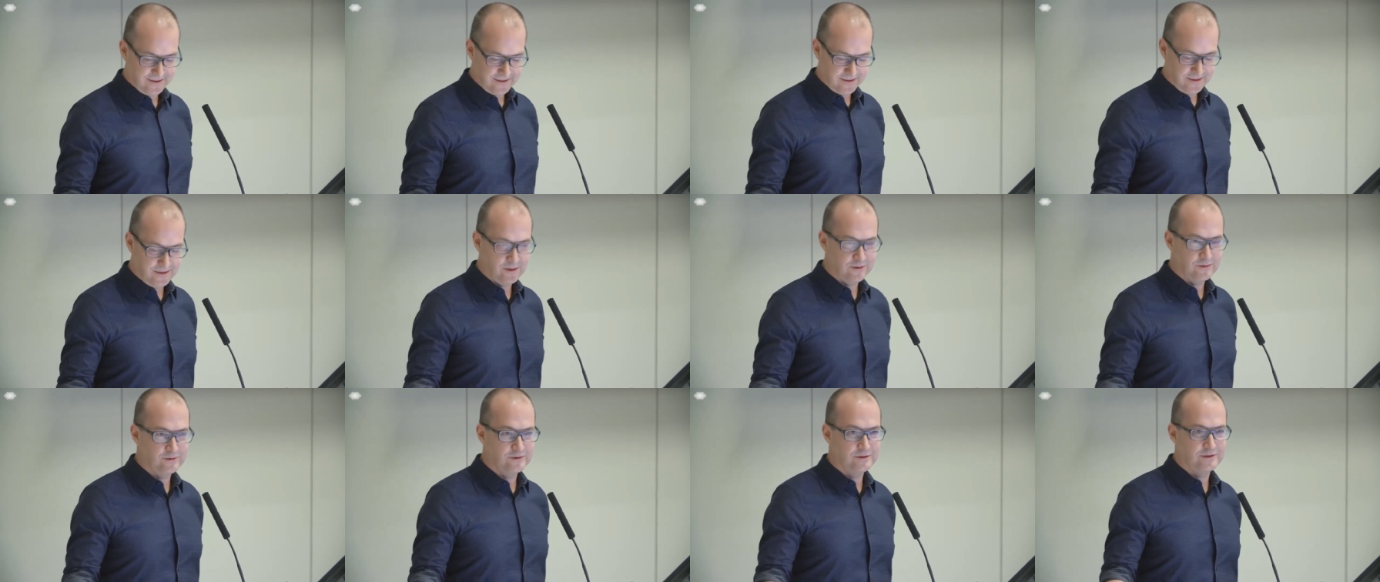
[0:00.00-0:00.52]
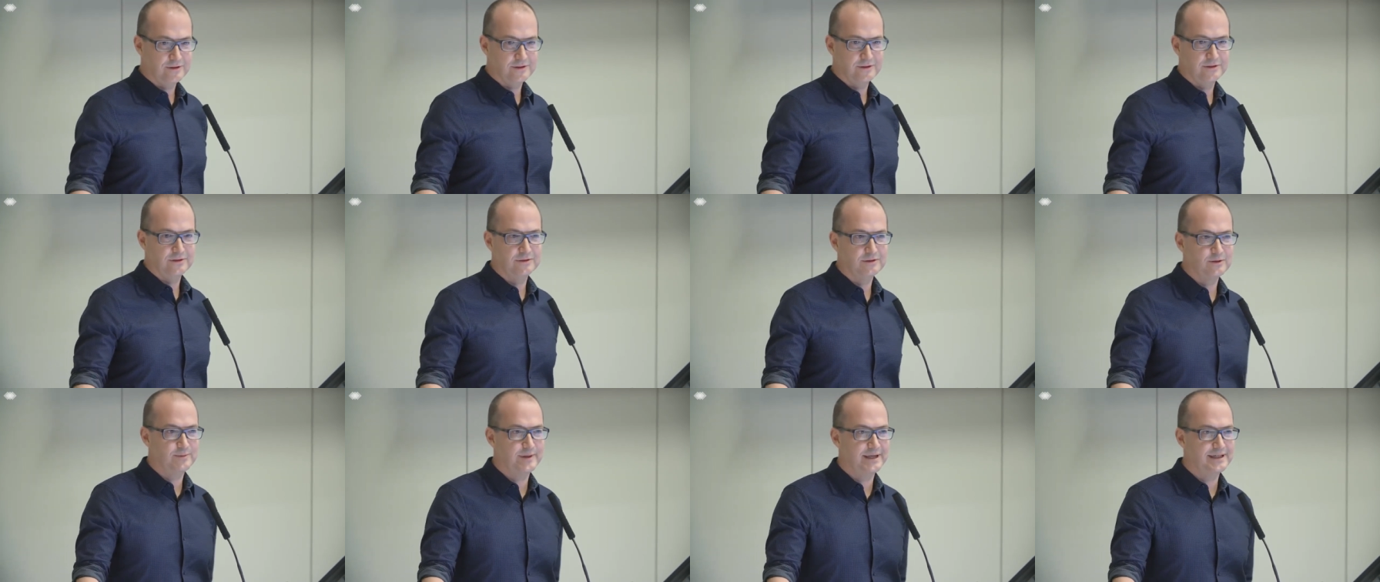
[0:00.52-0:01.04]
Those
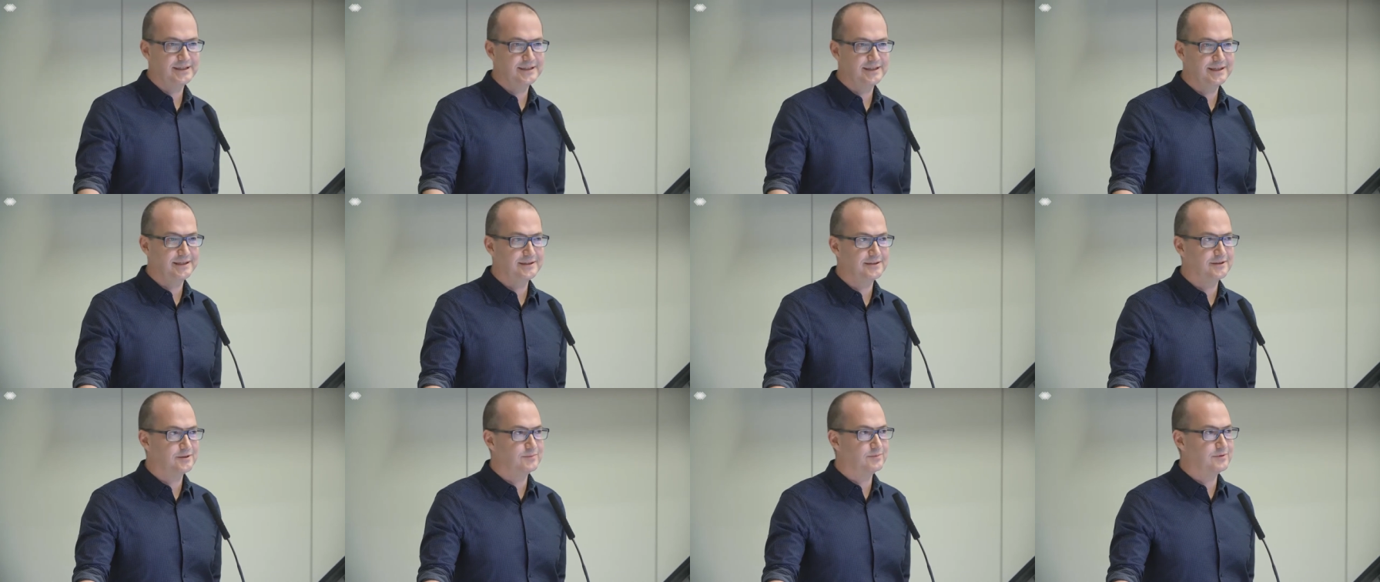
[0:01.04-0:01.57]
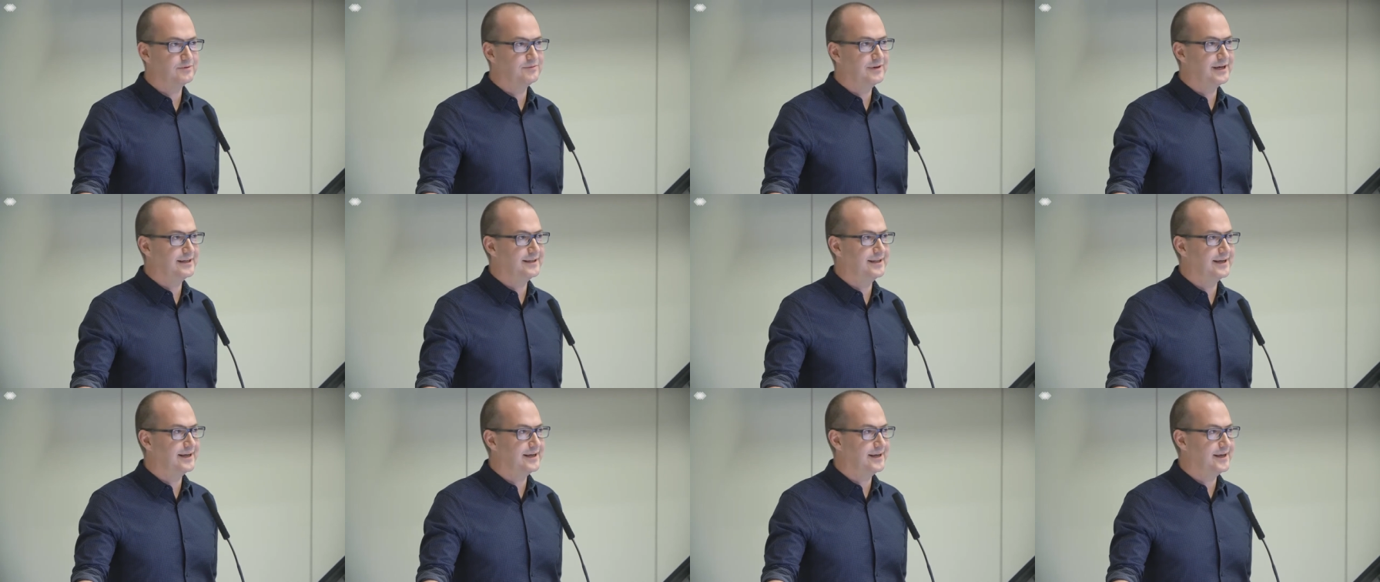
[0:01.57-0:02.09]
specialists who
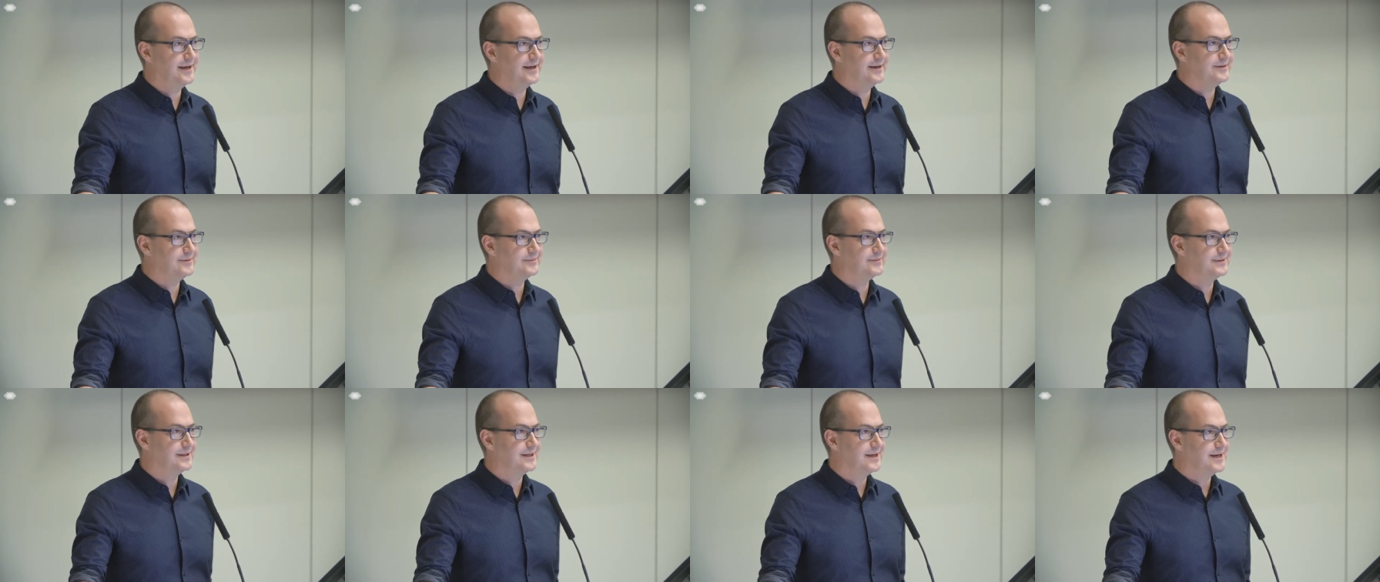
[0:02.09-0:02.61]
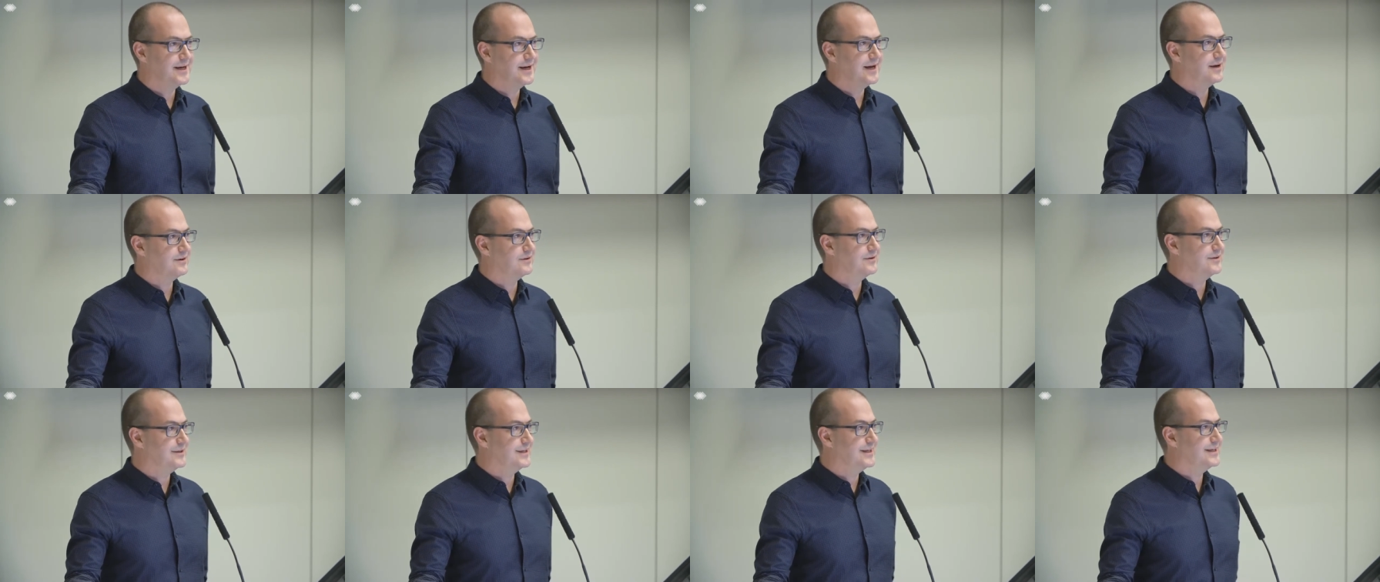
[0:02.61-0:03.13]
provide their care
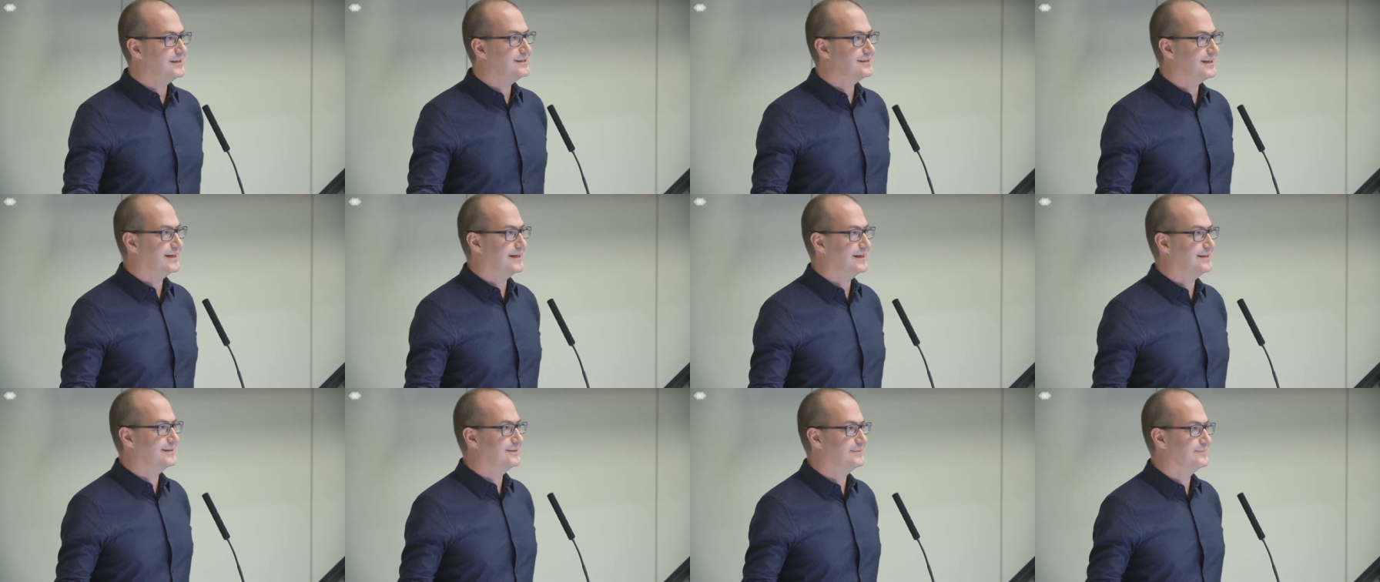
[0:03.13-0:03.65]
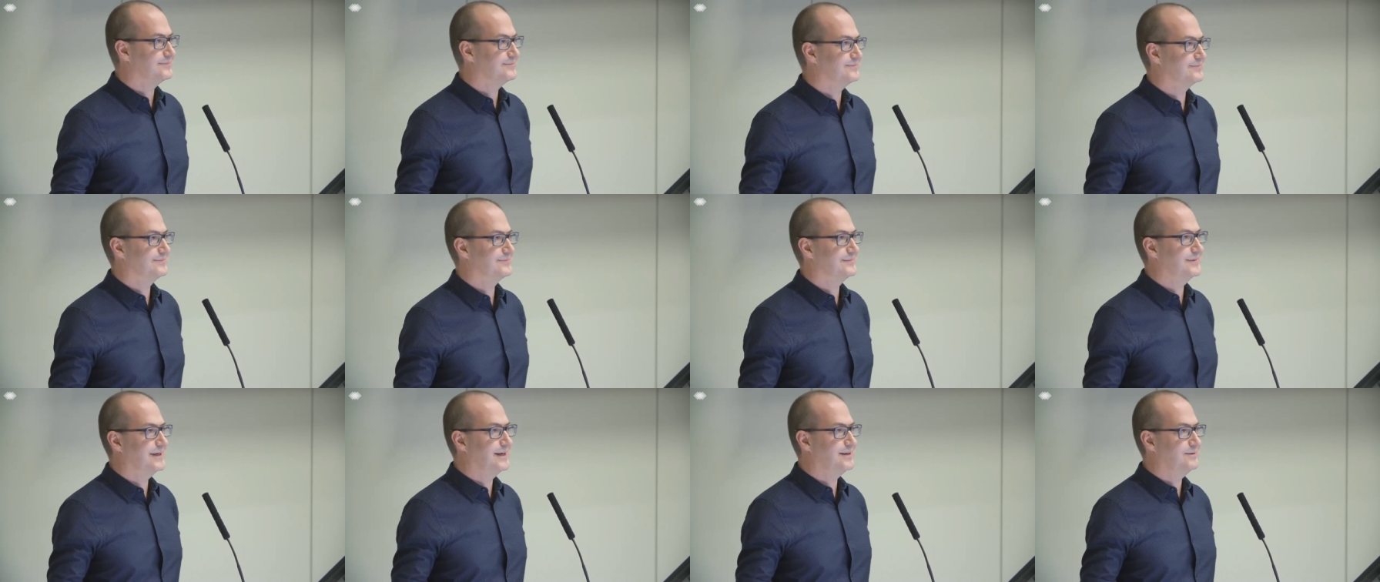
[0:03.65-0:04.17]
are on the inside,
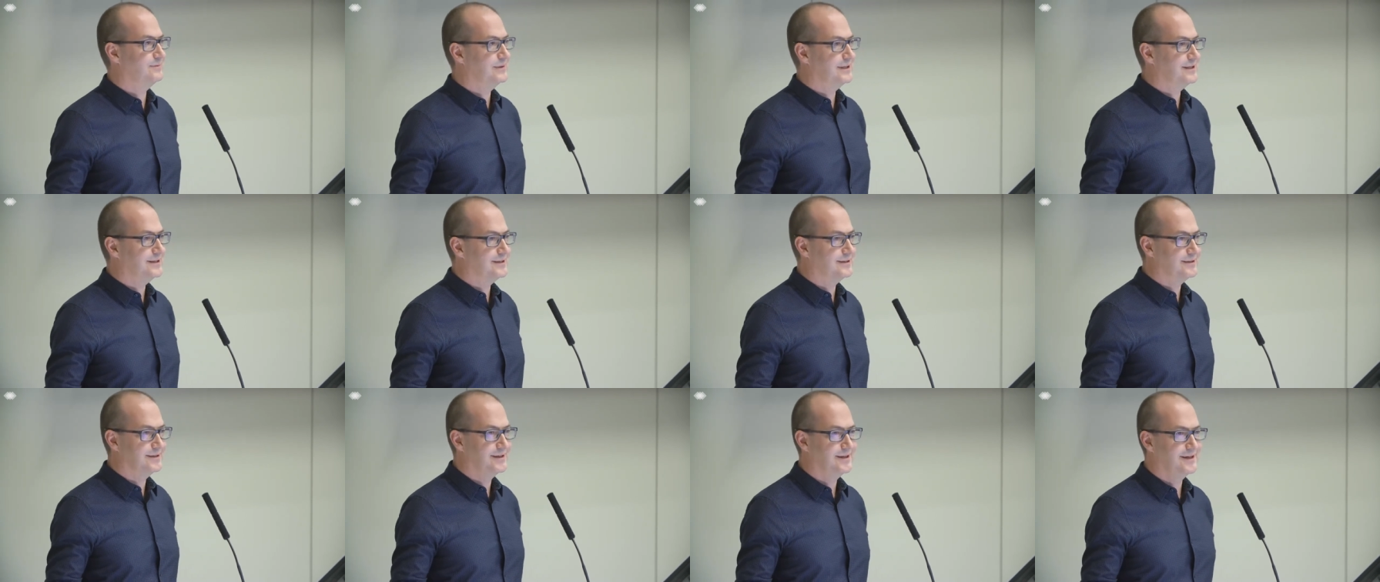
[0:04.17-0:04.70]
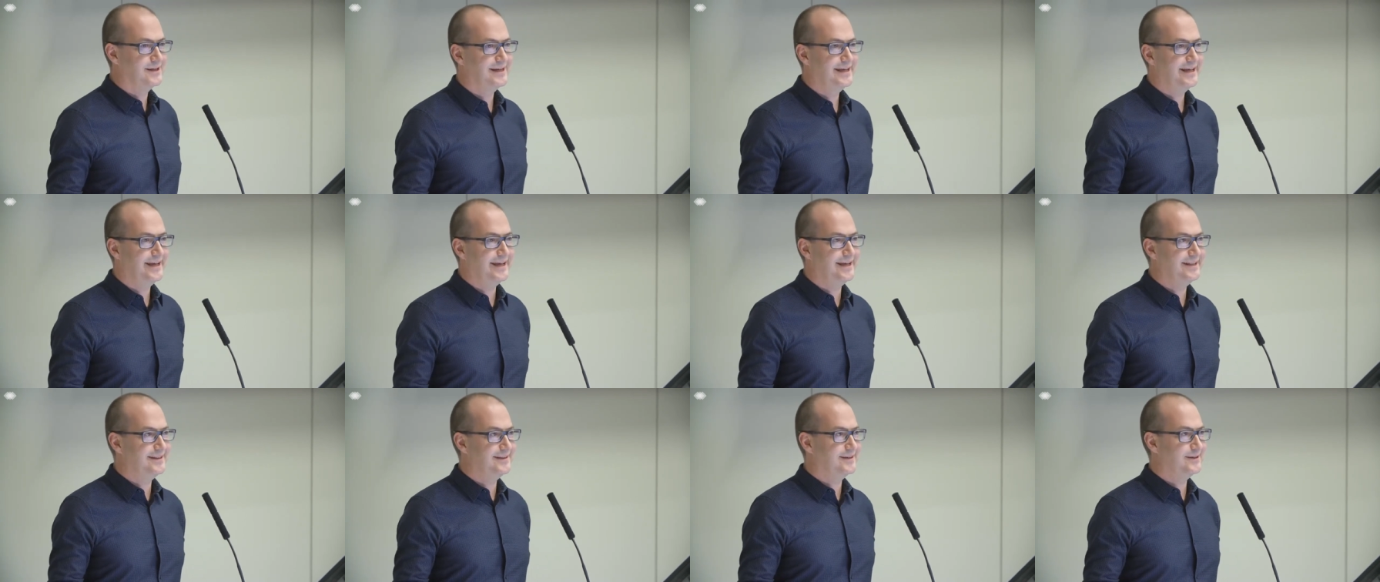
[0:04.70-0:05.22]
and we're
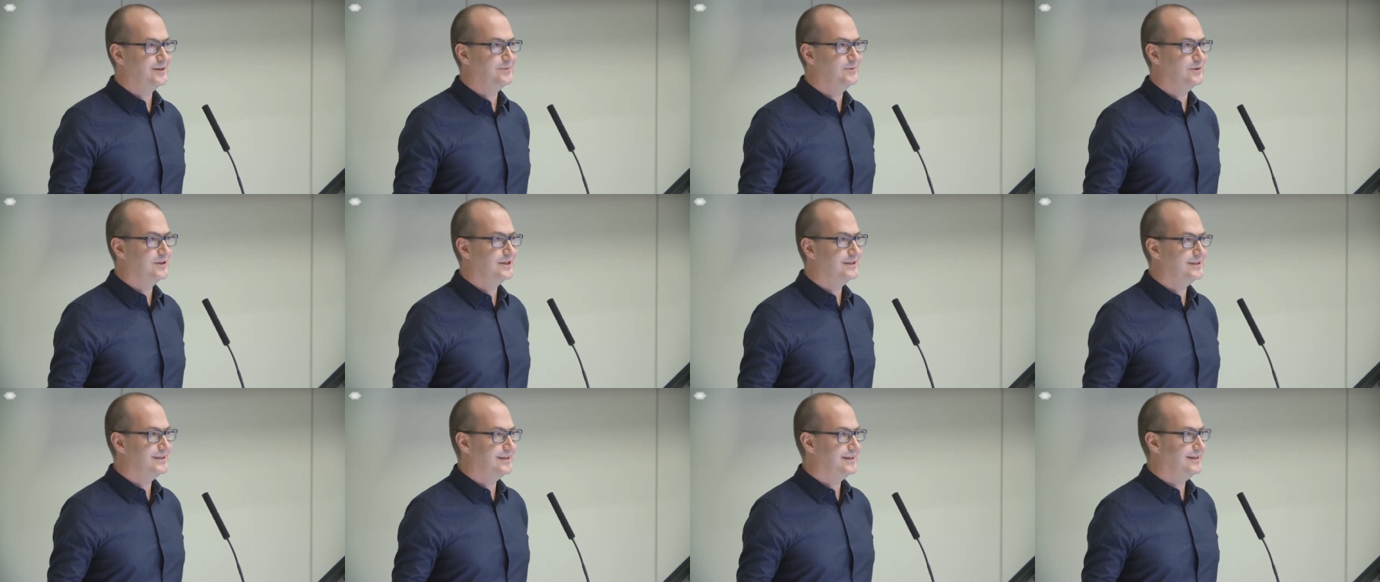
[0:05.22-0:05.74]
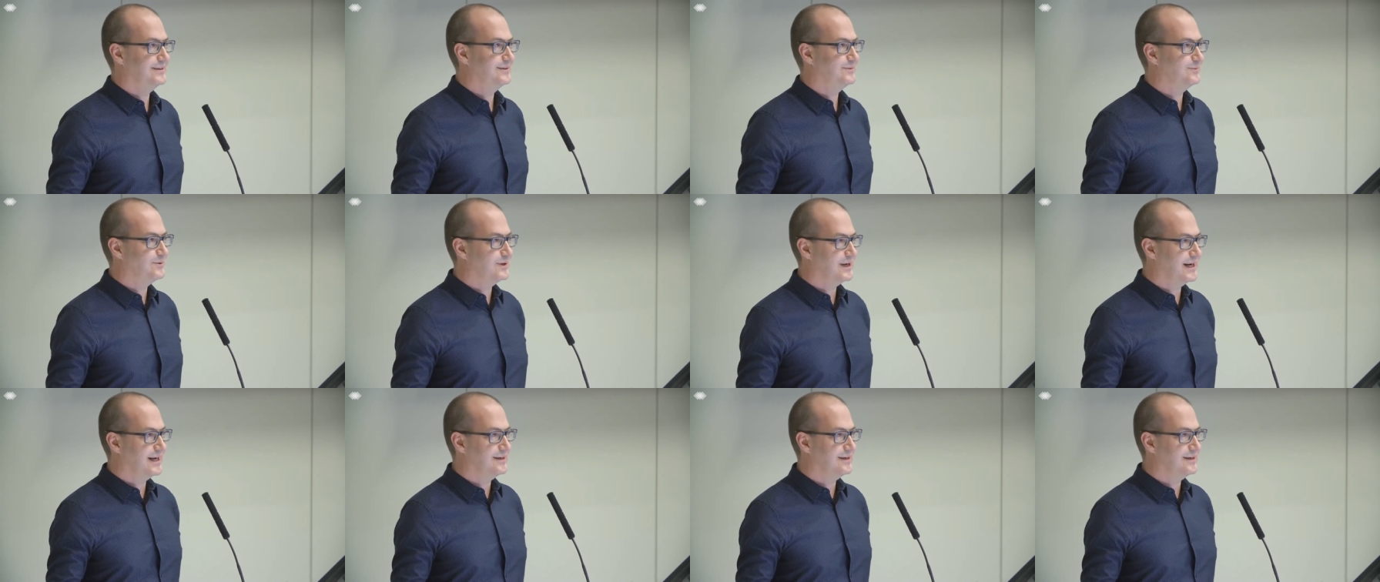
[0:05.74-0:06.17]
in the community, we're